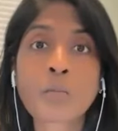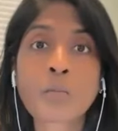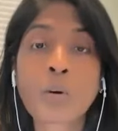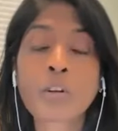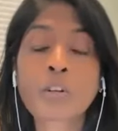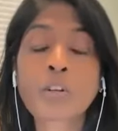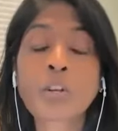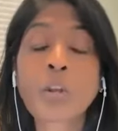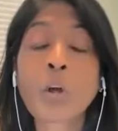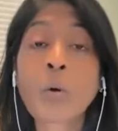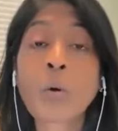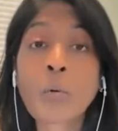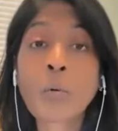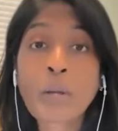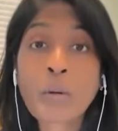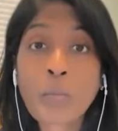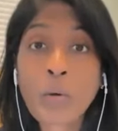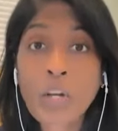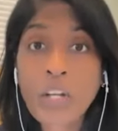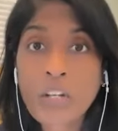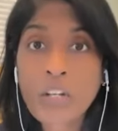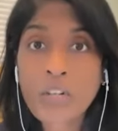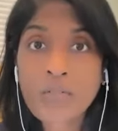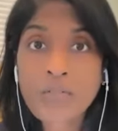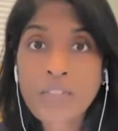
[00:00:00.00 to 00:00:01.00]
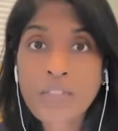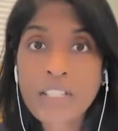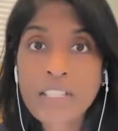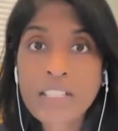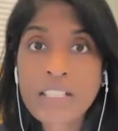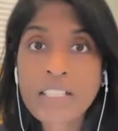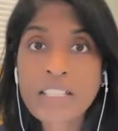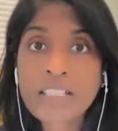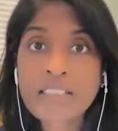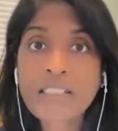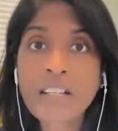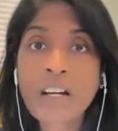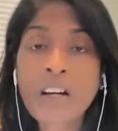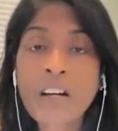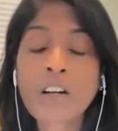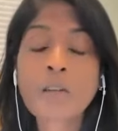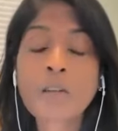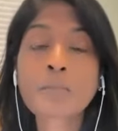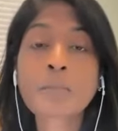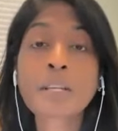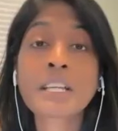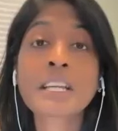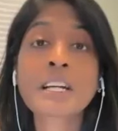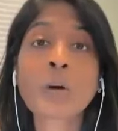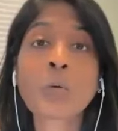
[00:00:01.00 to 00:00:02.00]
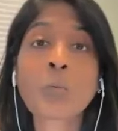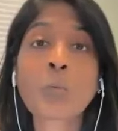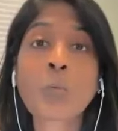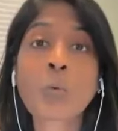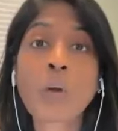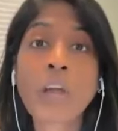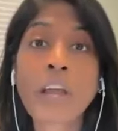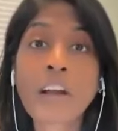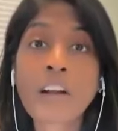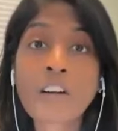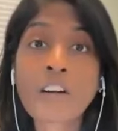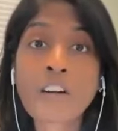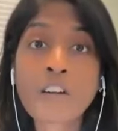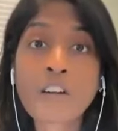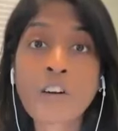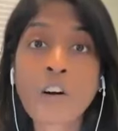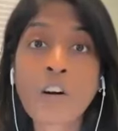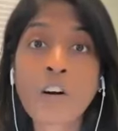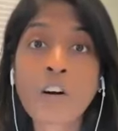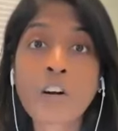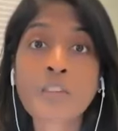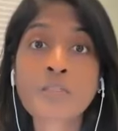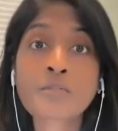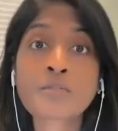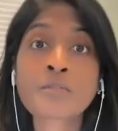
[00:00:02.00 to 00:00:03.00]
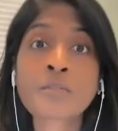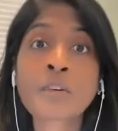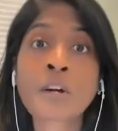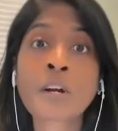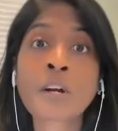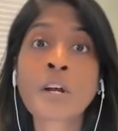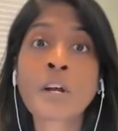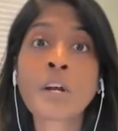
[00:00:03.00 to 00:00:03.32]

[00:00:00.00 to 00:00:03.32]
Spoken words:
knowing what your feelings are, being aware of